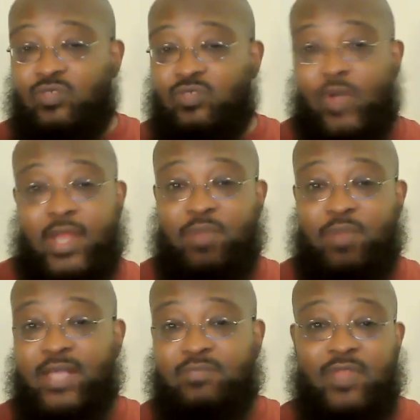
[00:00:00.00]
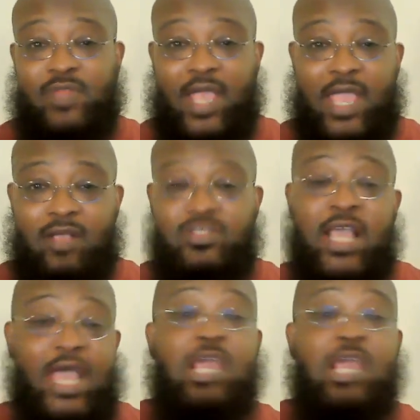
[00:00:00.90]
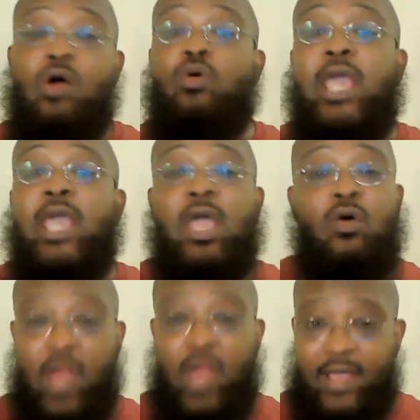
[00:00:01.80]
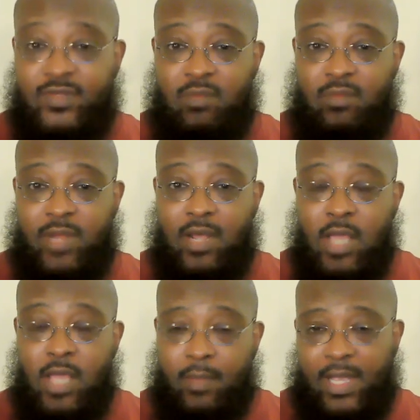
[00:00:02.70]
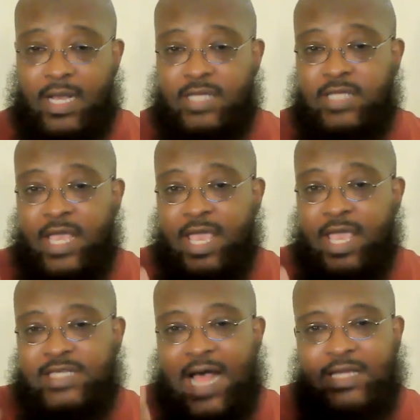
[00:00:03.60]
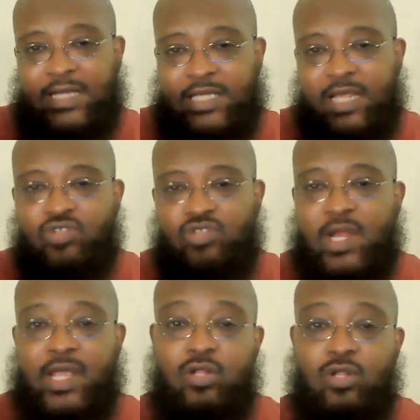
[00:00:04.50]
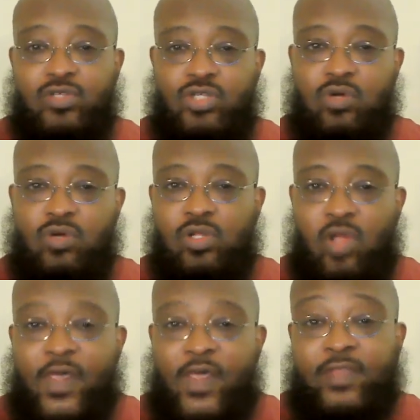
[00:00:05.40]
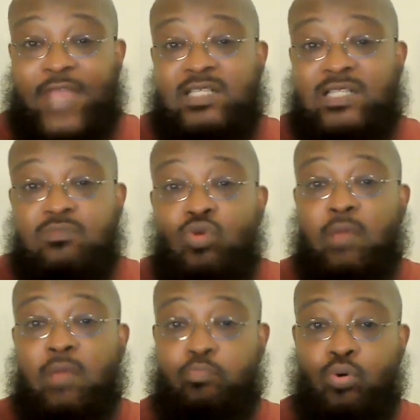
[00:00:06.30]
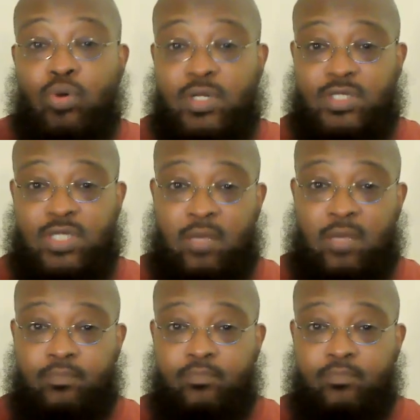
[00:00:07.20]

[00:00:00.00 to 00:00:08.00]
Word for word: He's wearing his pants above the ankles, and he don't care who laughs at him now, because his idea of trying to get closer to Allah, that's more important to him